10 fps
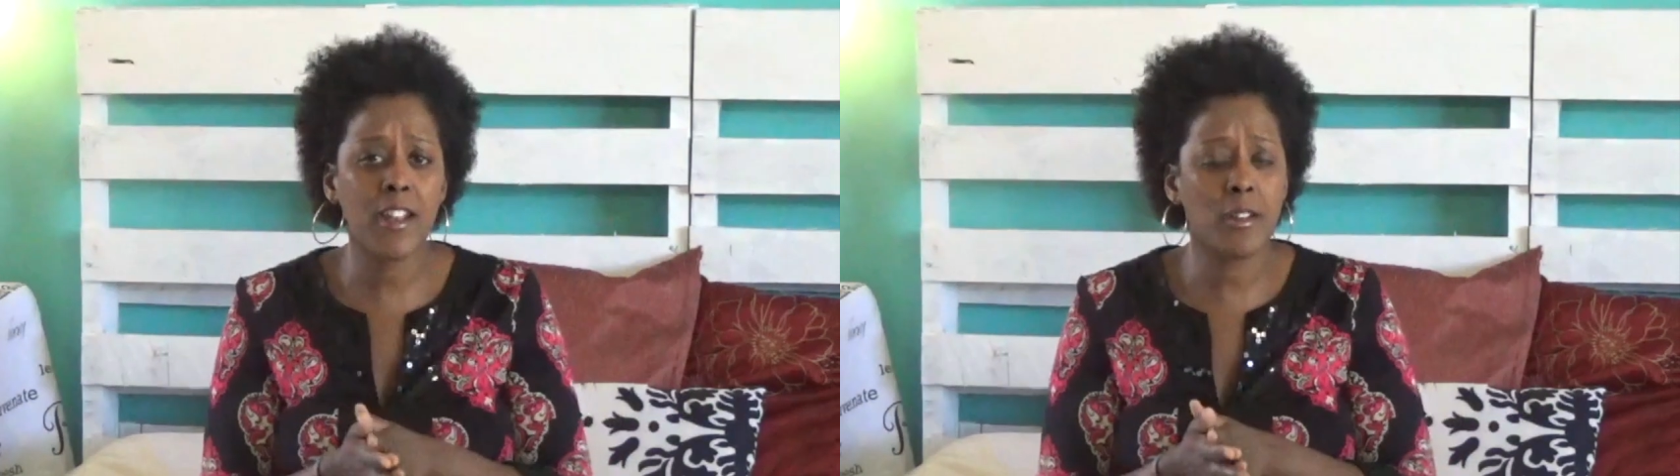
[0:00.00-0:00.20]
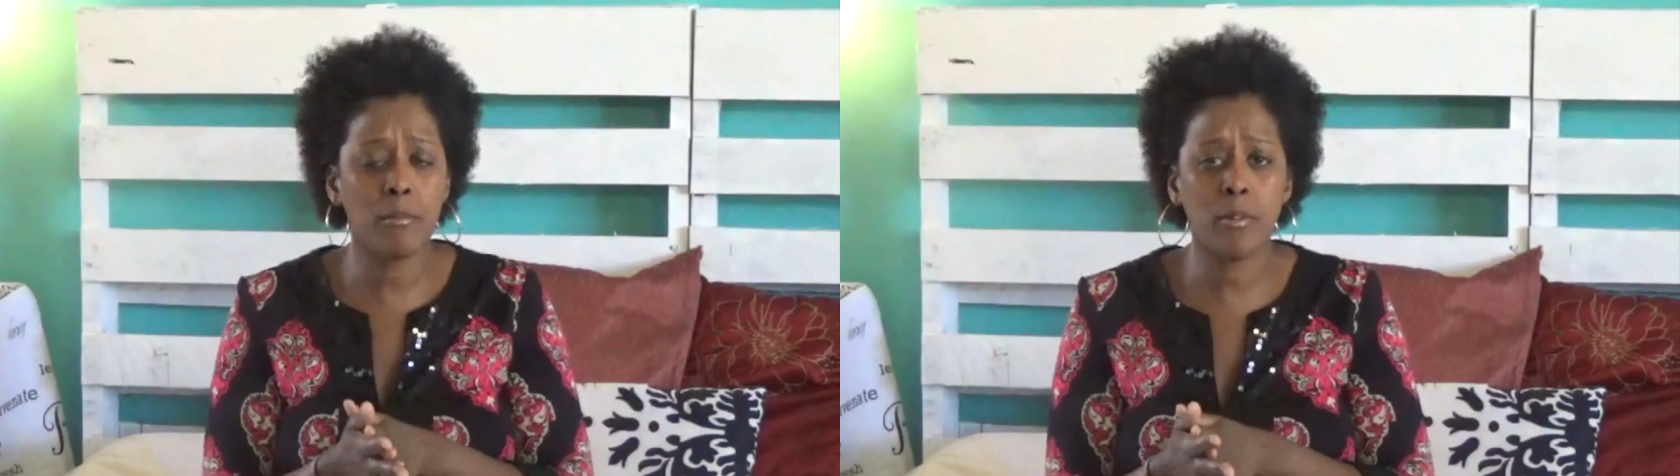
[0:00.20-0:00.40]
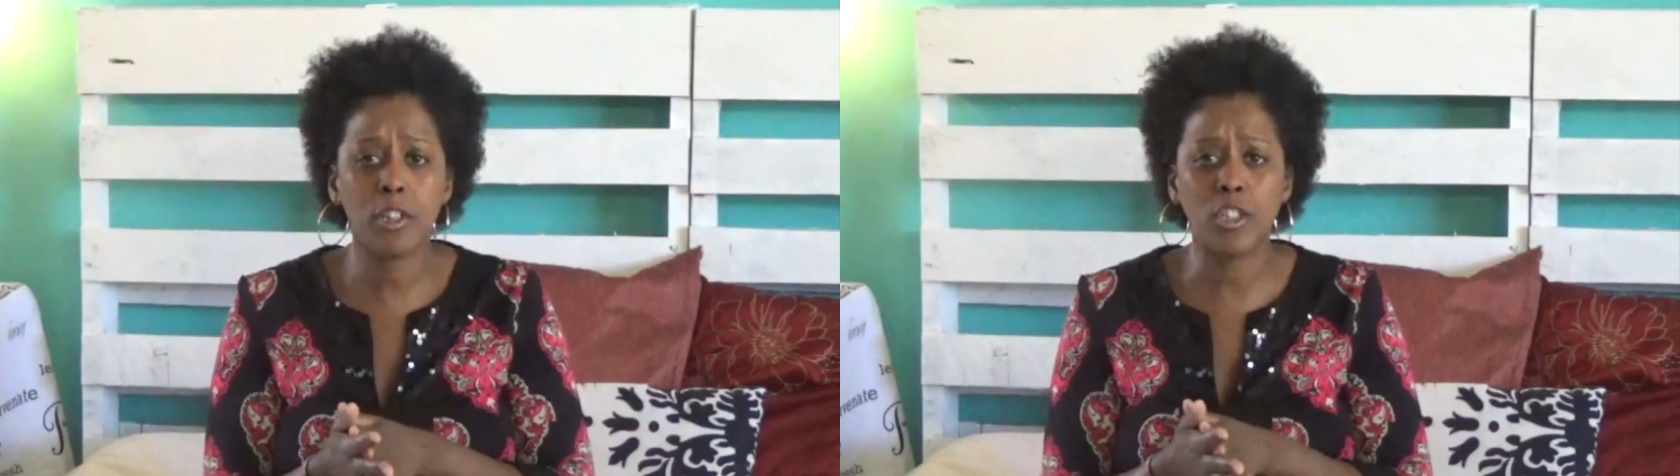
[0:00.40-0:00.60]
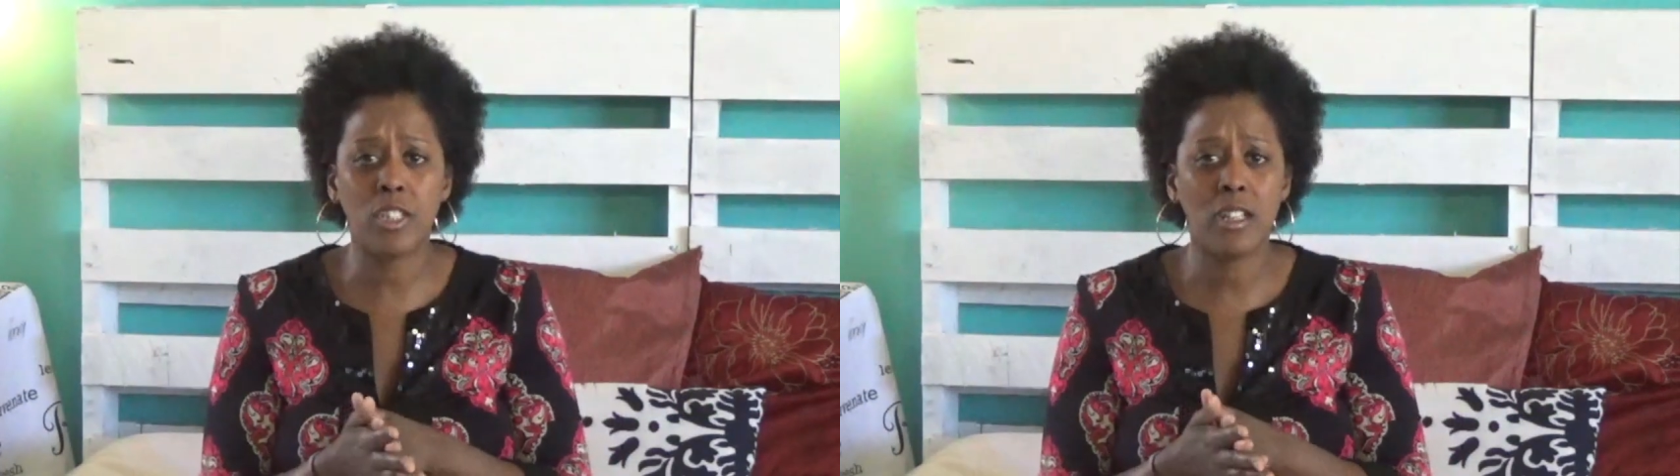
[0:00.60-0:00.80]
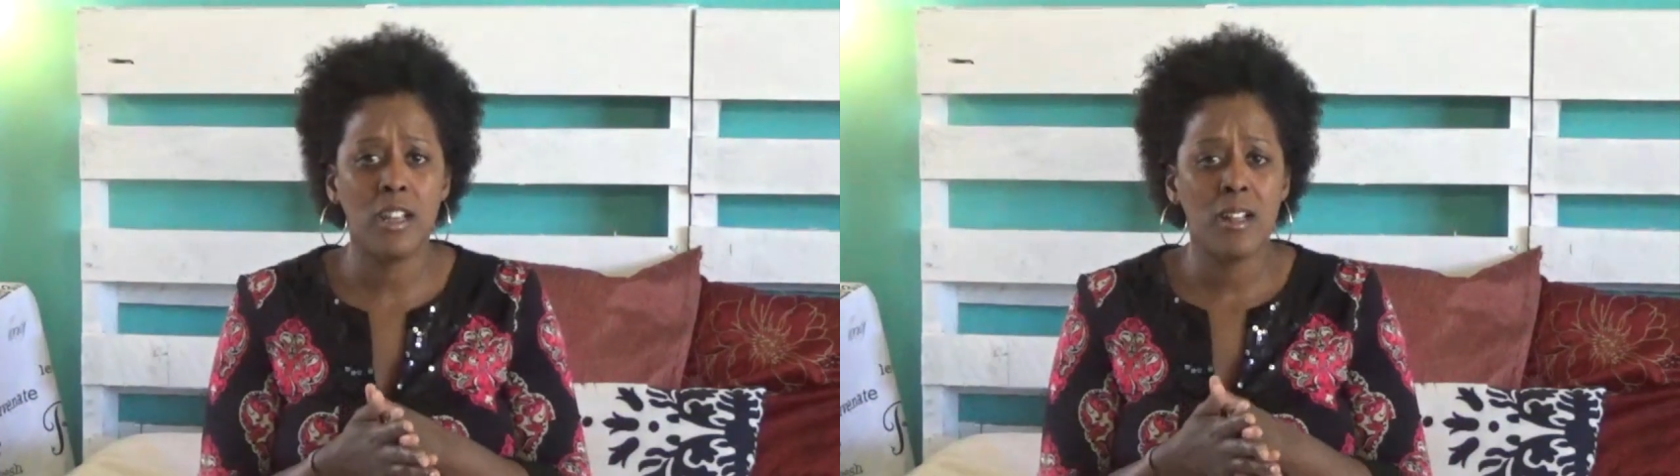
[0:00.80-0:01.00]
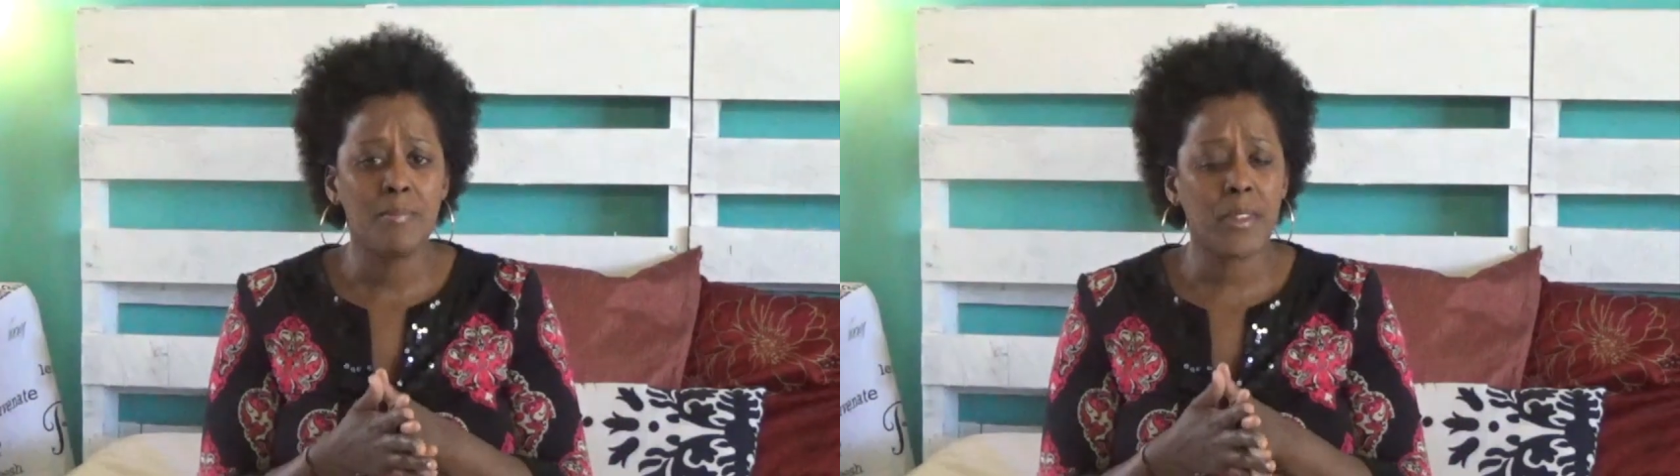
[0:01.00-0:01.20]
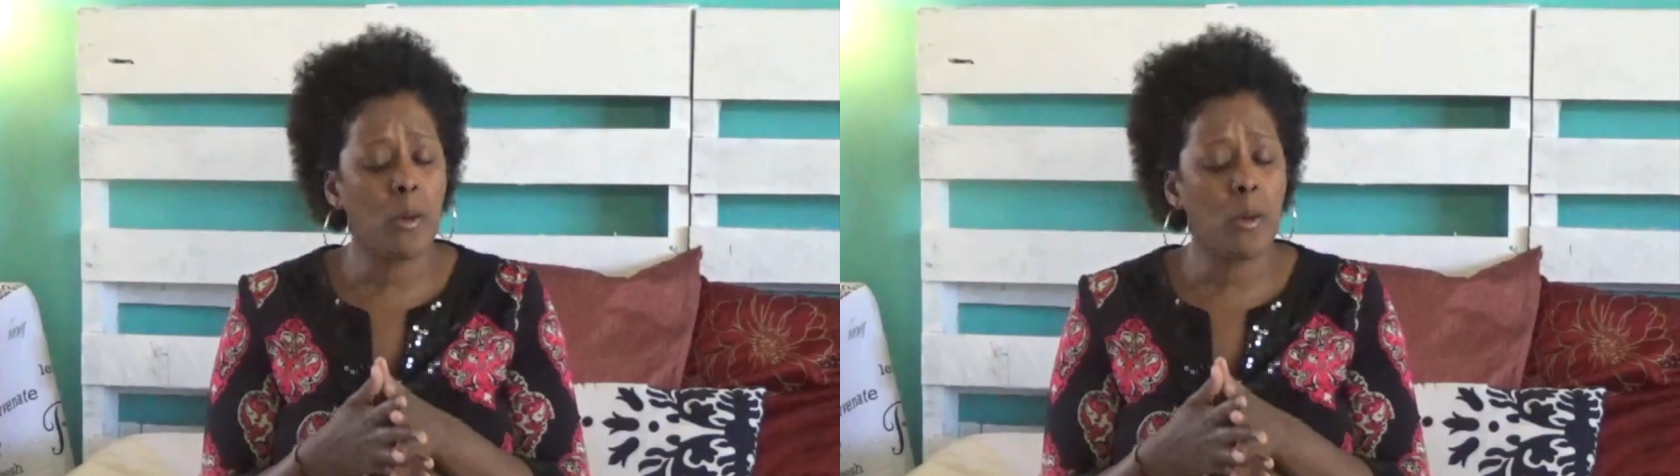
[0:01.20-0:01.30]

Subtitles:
an abortion,